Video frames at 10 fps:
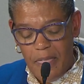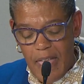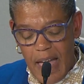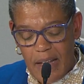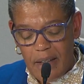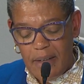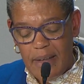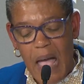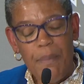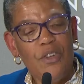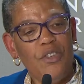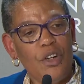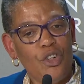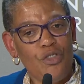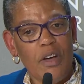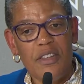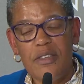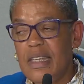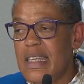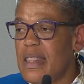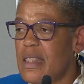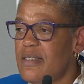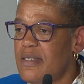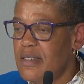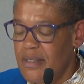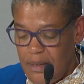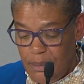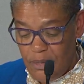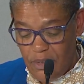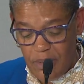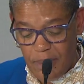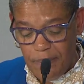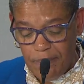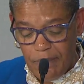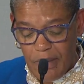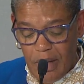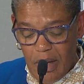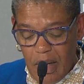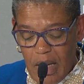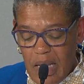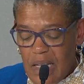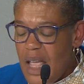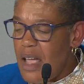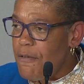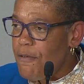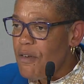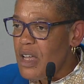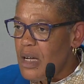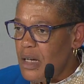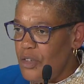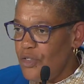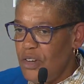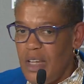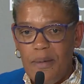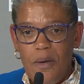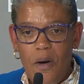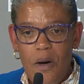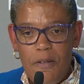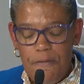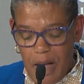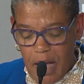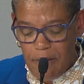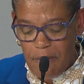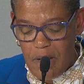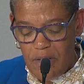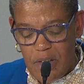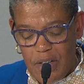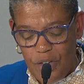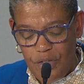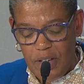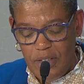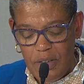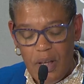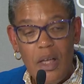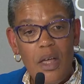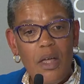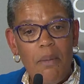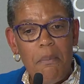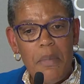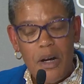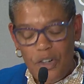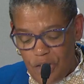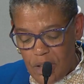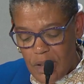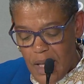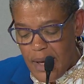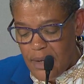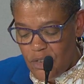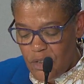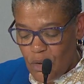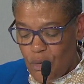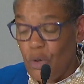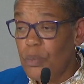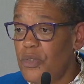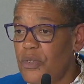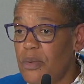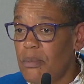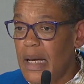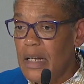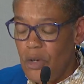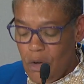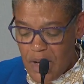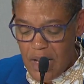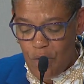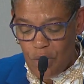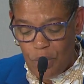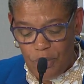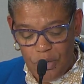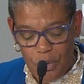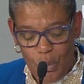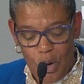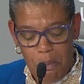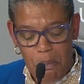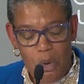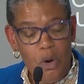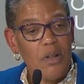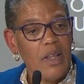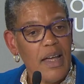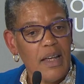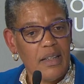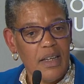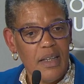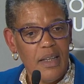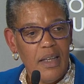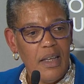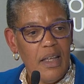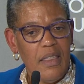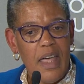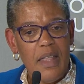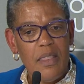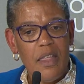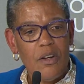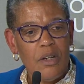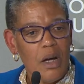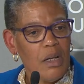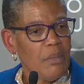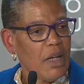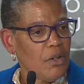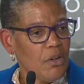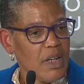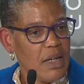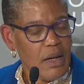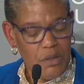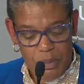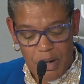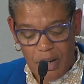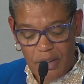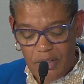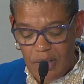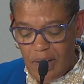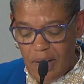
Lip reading: that damaged their trust in the systems. In every country, all 5 of these countries, marginalized groups, minority groups, were more likely than their non-minority counterparts